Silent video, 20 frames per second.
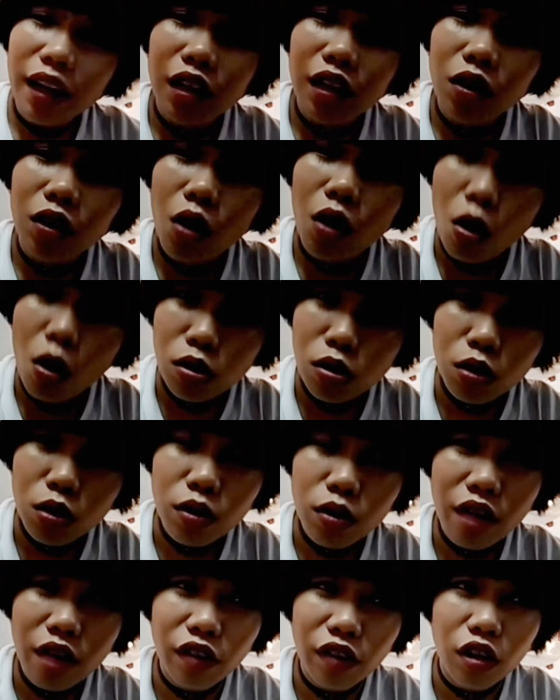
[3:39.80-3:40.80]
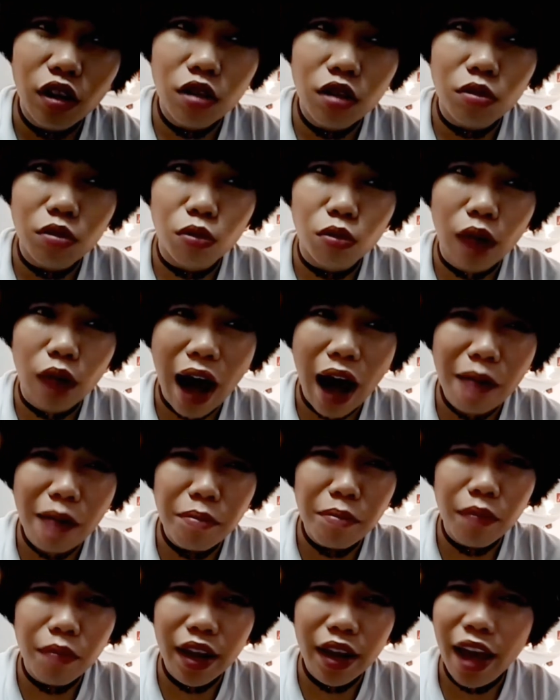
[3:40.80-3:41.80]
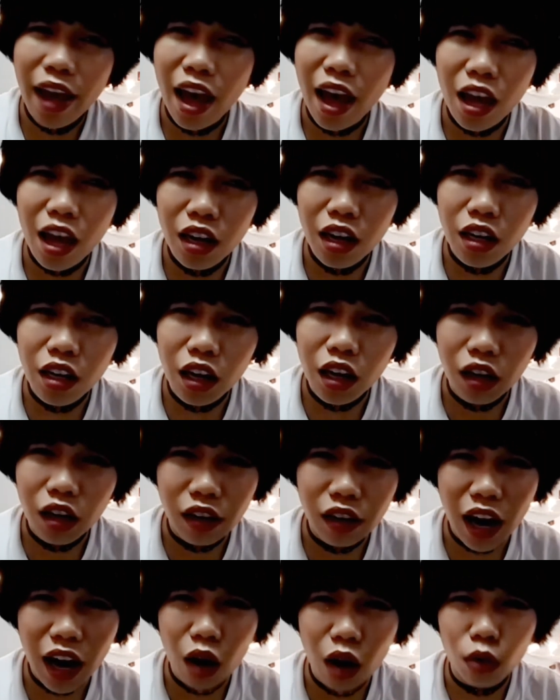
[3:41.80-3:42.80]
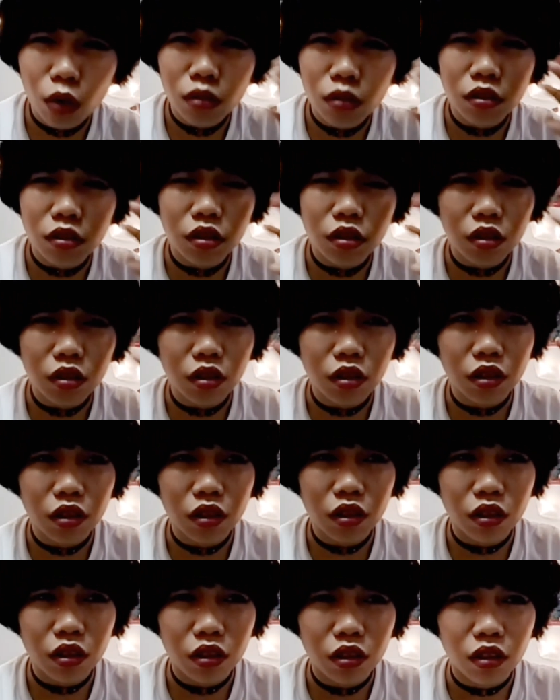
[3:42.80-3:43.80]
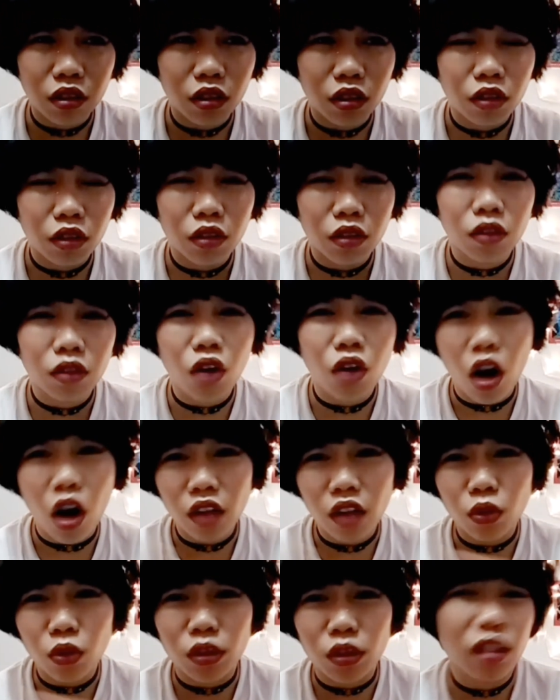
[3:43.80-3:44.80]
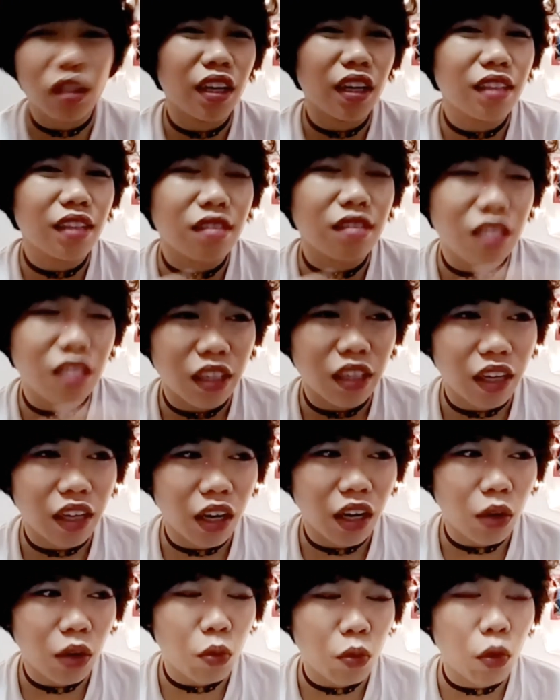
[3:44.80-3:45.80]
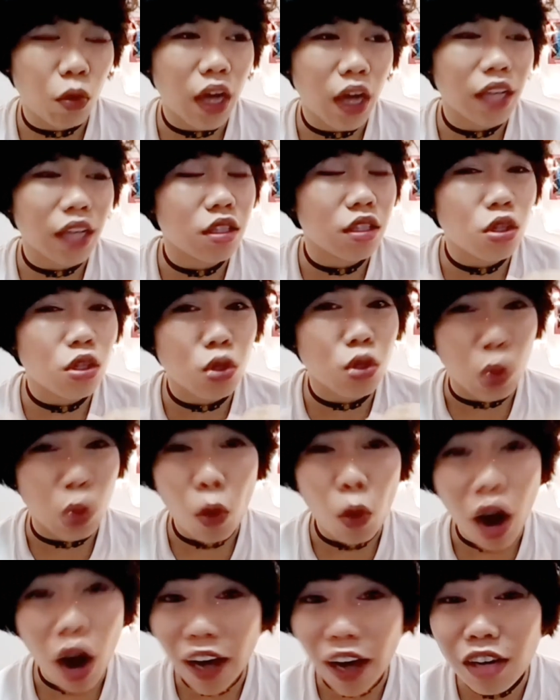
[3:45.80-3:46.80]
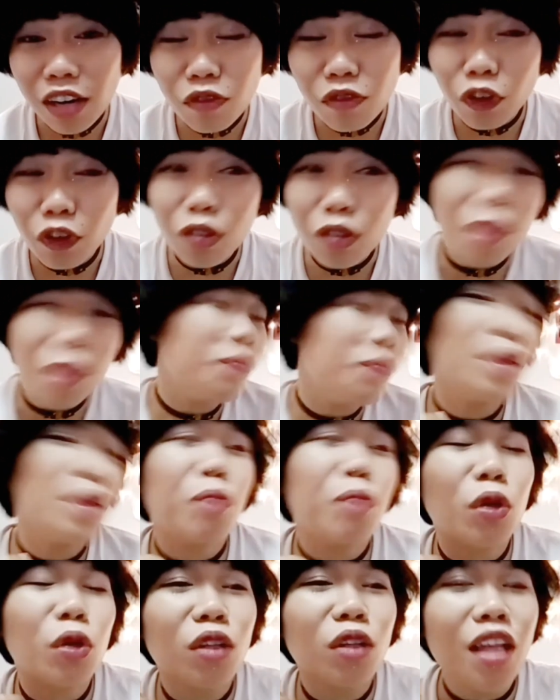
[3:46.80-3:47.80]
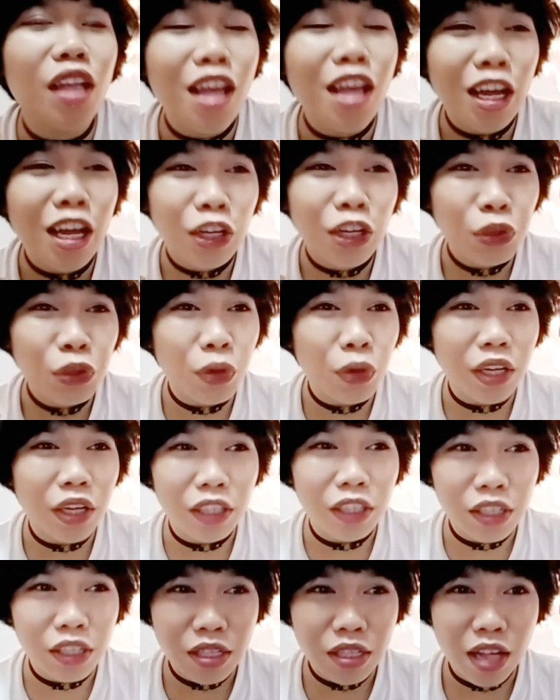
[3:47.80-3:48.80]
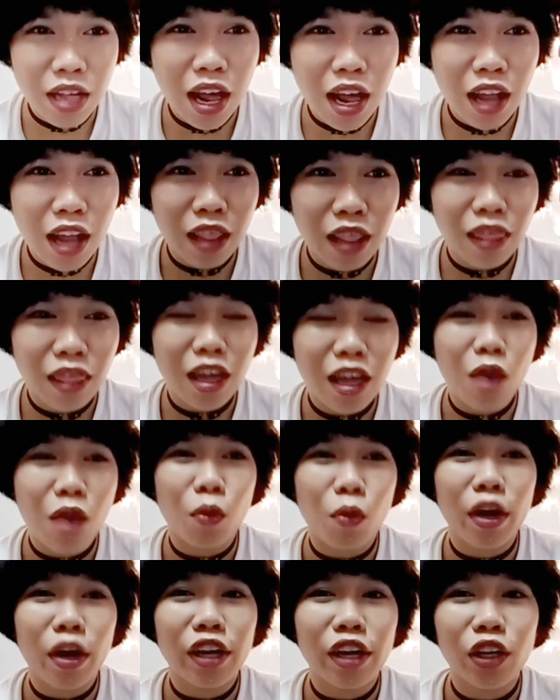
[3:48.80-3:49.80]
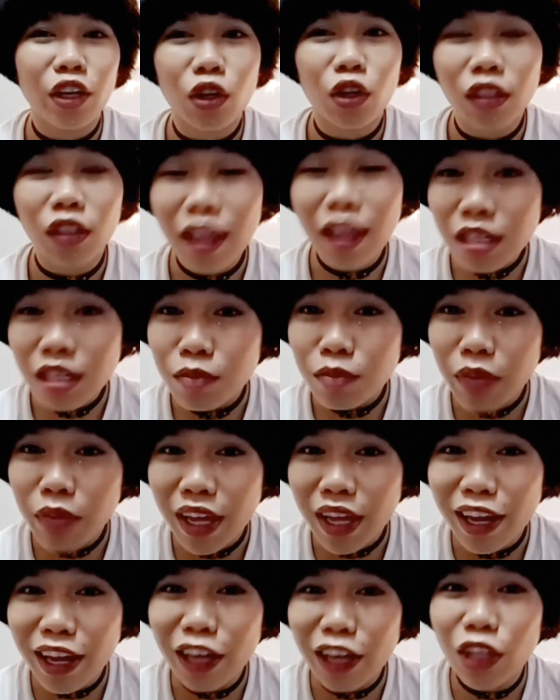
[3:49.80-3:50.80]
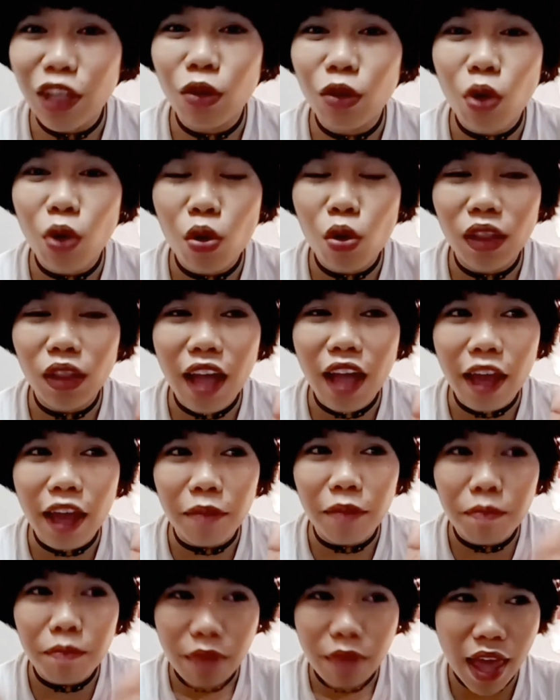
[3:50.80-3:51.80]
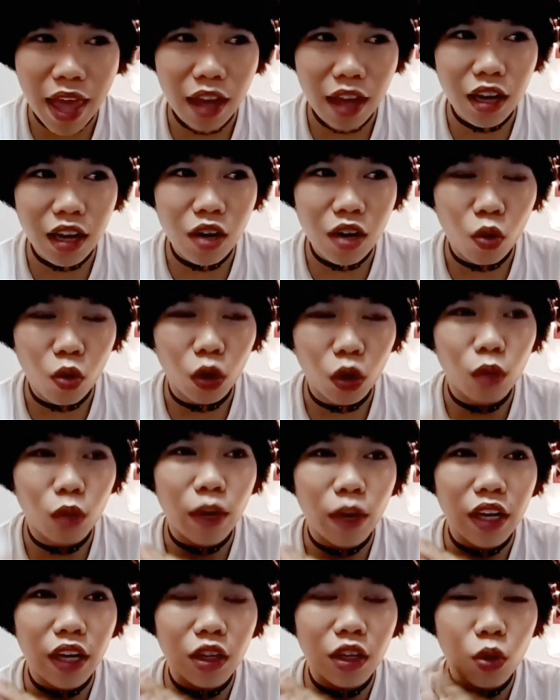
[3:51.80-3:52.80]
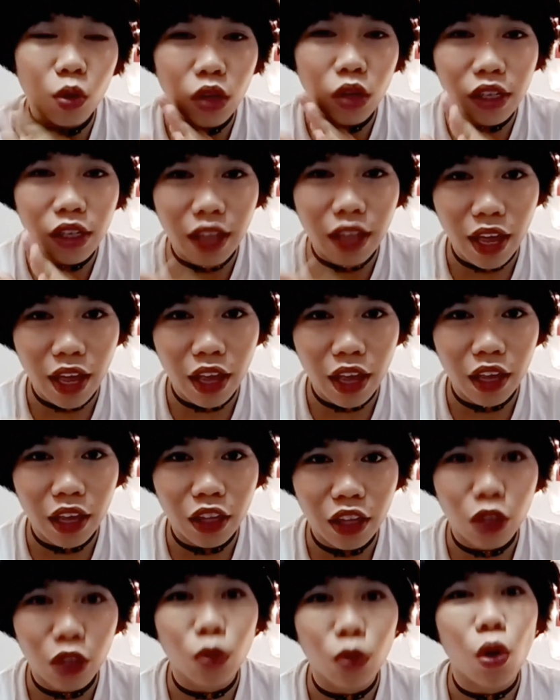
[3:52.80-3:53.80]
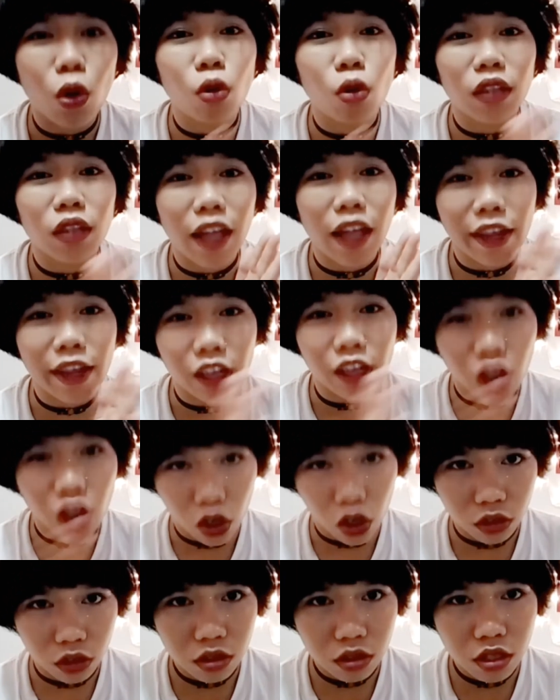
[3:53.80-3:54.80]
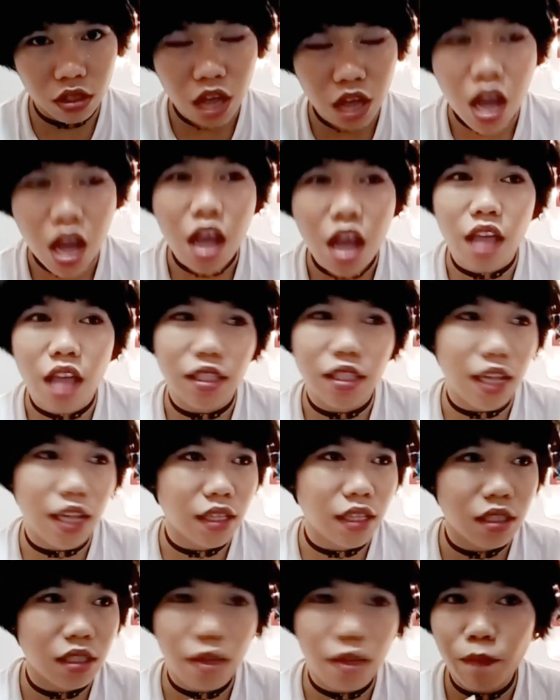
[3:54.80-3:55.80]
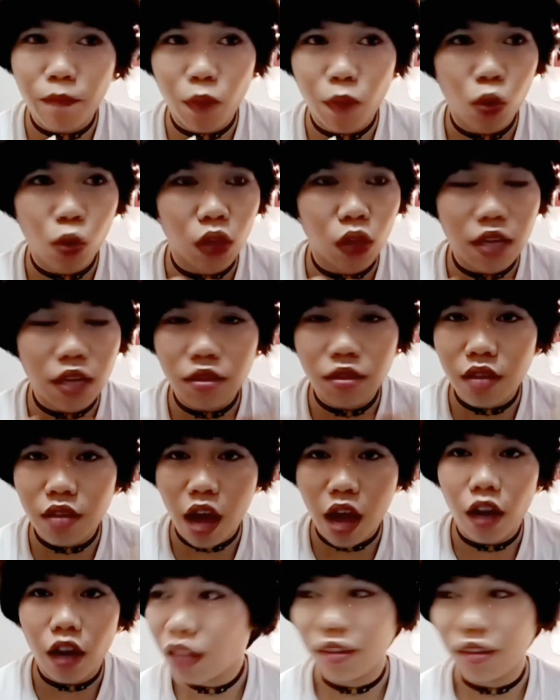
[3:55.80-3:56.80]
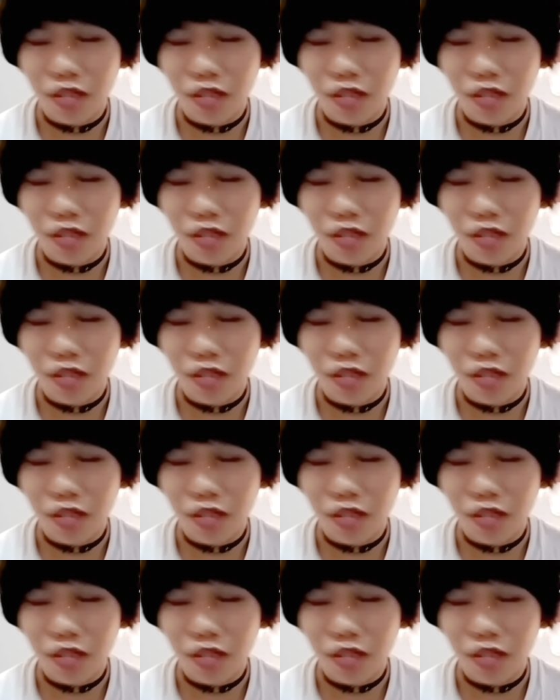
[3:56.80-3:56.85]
I can also never wrap my head around the thought or the idea why it's so hard for some people to understand that when you're lesbian, you don't like men, or when you're gay, you don't like girls. It's as simple as that.